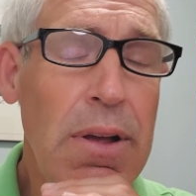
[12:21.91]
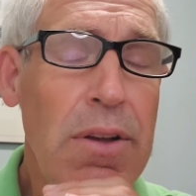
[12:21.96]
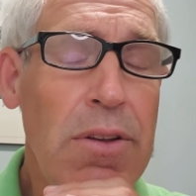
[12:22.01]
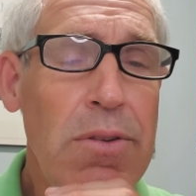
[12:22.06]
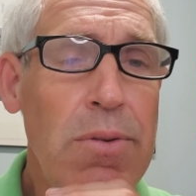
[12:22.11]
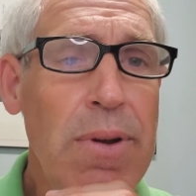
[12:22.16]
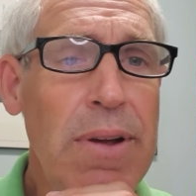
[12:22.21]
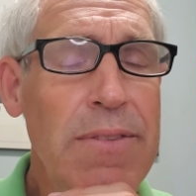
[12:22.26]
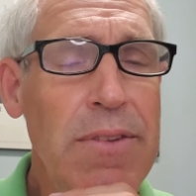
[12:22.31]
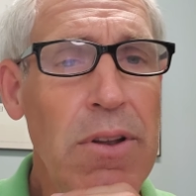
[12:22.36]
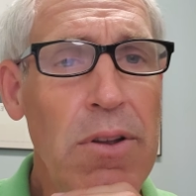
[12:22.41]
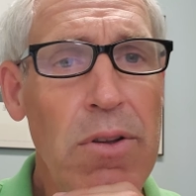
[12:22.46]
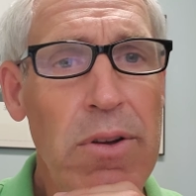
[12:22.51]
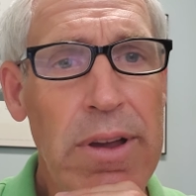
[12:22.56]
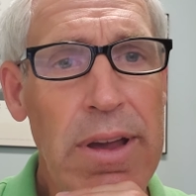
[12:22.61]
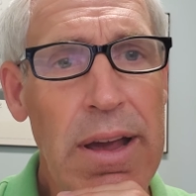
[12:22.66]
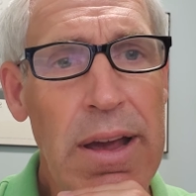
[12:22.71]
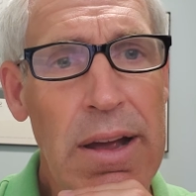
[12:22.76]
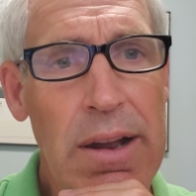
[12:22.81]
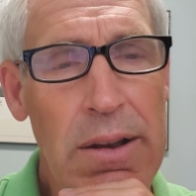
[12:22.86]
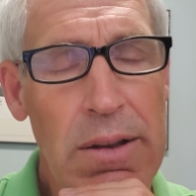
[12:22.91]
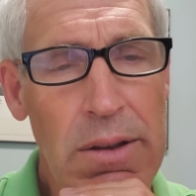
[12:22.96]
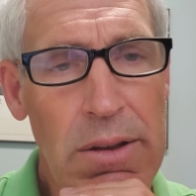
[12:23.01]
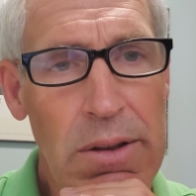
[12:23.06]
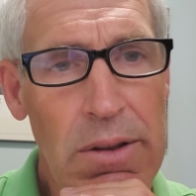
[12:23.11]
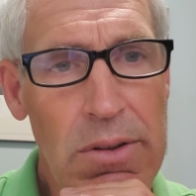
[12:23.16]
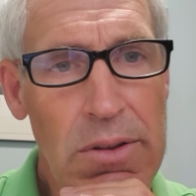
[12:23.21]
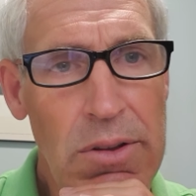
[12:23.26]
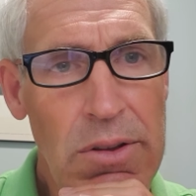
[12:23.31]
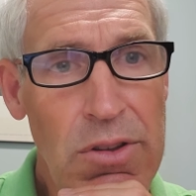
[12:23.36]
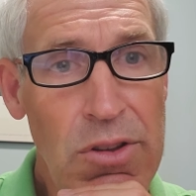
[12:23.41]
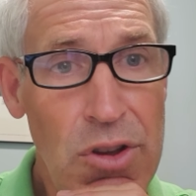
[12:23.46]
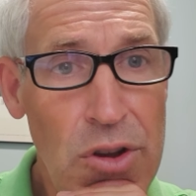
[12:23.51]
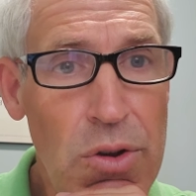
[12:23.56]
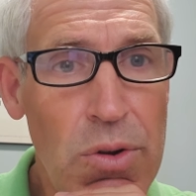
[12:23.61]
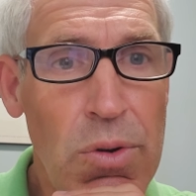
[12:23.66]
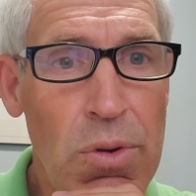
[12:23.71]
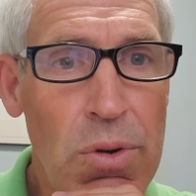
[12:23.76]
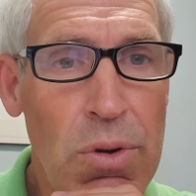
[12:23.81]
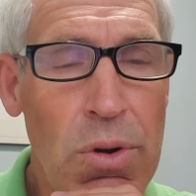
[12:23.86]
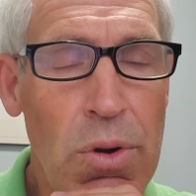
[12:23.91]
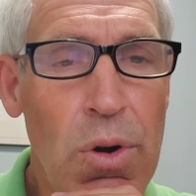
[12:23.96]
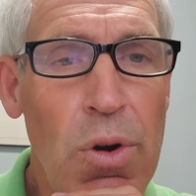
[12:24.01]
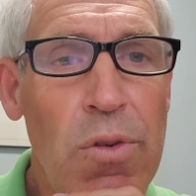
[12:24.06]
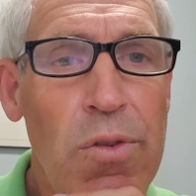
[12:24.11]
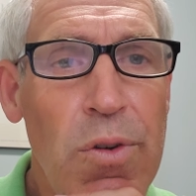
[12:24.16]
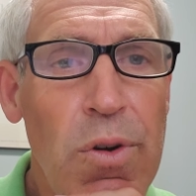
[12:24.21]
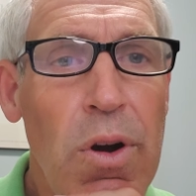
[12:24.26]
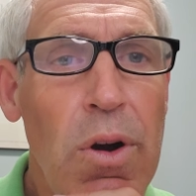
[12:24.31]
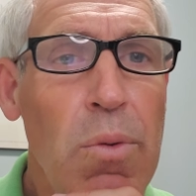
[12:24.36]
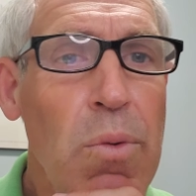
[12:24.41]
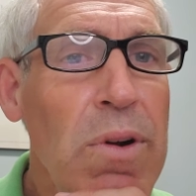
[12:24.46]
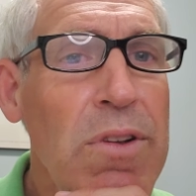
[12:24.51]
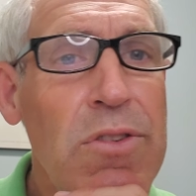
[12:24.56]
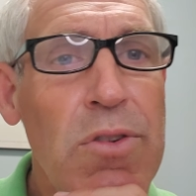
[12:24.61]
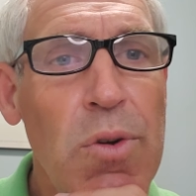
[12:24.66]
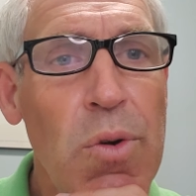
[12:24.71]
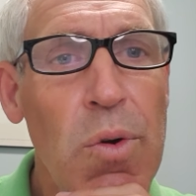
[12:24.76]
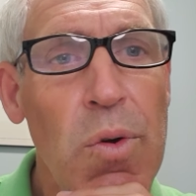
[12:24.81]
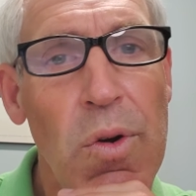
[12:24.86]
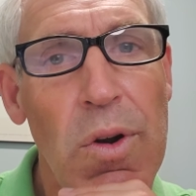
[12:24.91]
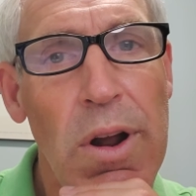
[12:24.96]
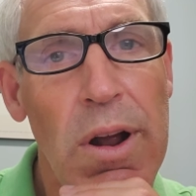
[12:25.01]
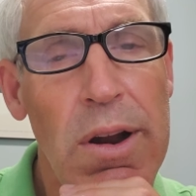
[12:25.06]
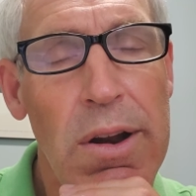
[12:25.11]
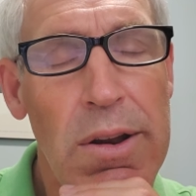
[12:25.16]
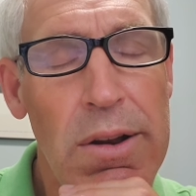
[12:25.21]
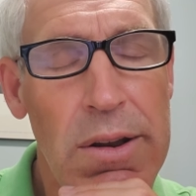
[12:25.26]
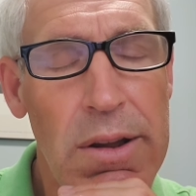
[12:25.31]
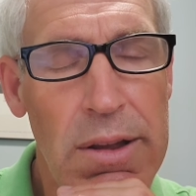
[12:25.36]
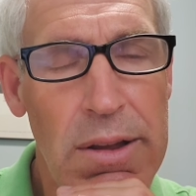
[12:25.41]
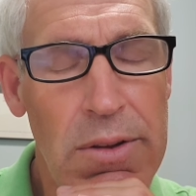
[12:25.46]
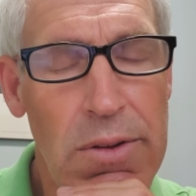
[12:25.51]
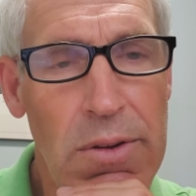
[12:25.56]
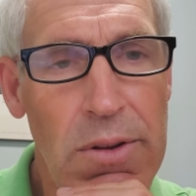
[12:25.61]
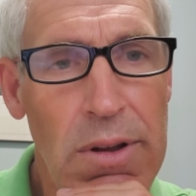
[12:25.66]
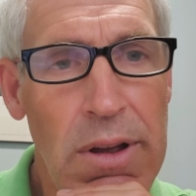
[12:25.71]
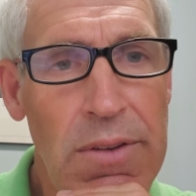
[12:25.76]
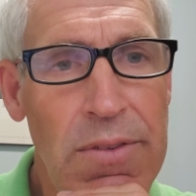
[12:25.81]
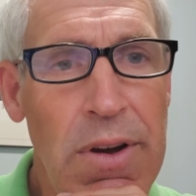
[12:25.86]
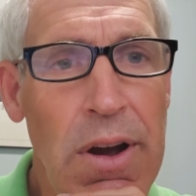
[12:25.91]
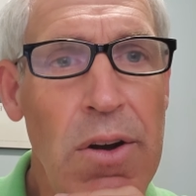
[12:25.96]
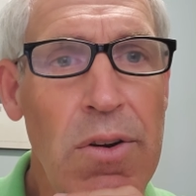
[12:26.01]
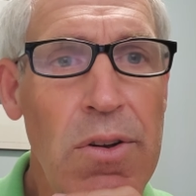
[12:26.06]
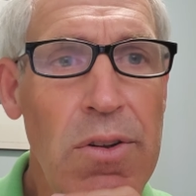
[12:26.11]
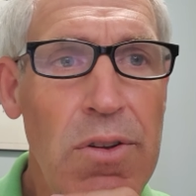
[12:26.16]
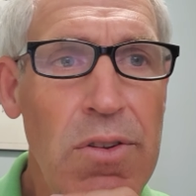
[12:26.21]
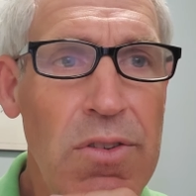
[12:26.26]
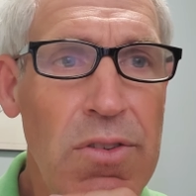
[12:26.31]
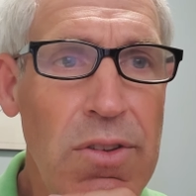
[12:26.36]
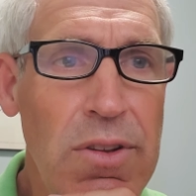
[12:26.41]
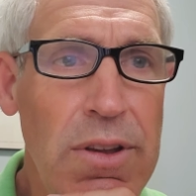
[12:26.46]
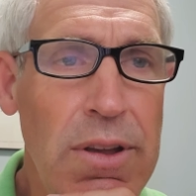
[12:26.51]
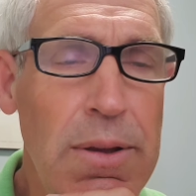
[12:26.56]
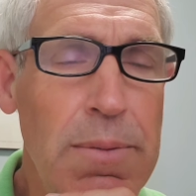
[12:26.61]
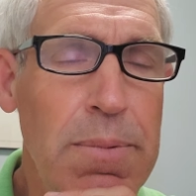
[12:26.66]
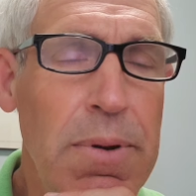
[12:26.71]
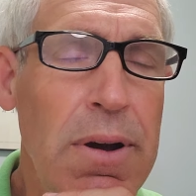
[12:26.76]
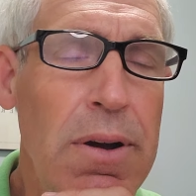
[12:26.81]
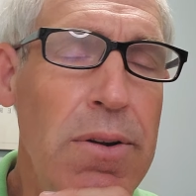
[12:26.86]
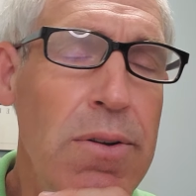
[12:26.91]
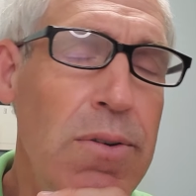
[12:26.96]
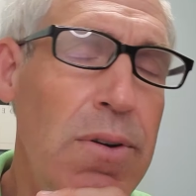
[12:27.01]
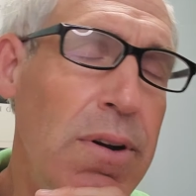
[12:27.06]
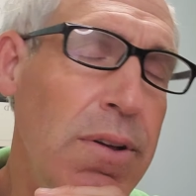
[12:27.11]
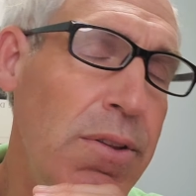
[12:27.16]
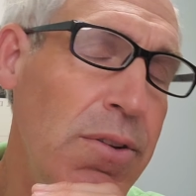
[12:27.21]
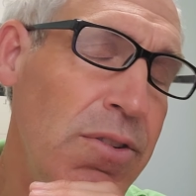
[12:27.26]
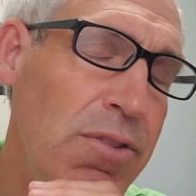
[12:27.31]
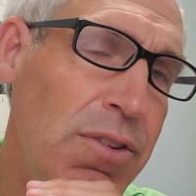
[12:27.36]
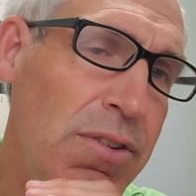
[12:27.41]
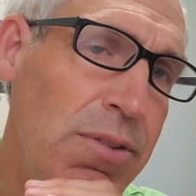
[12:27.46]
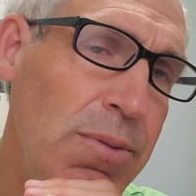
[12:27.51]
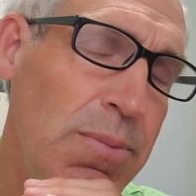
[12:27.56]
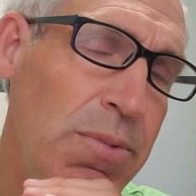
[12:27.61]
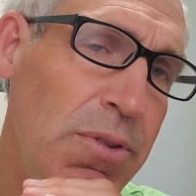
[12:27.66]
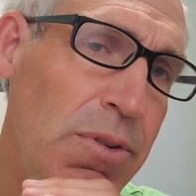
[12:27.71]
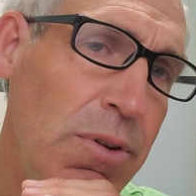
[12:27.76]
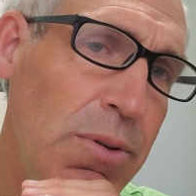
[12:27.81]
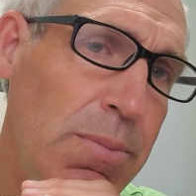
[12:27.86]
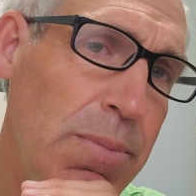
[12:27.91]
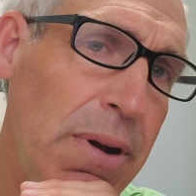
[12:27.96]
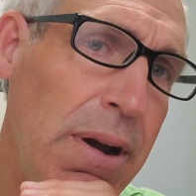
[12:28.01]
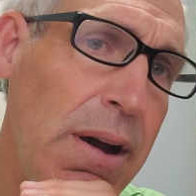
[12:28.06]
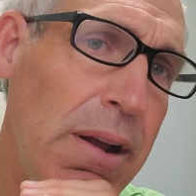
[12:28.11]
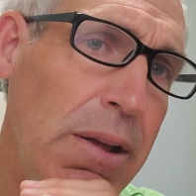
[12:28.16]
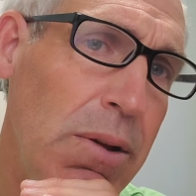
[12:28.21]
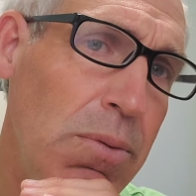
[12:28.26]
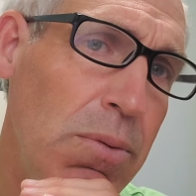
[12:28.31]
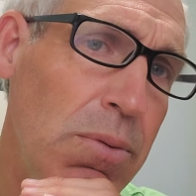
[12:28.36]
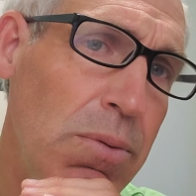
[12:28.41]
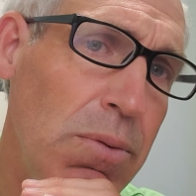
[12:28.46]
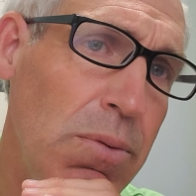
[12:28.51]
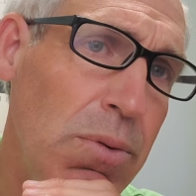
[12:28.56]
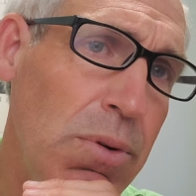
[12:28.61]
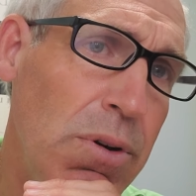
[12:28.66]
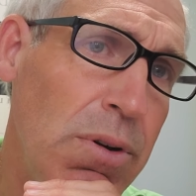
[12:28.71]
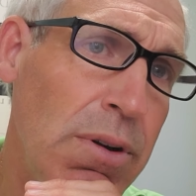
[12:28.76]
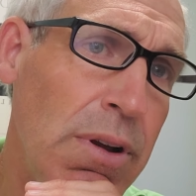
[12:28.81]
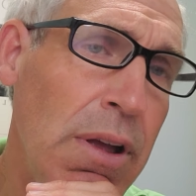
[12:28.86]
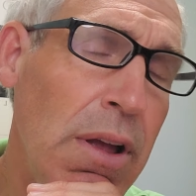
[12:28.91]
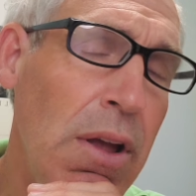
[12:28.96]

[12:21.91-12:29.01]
So we have to look at you overall, what's going on in your life. How do you sleep? How do other systems of your body work?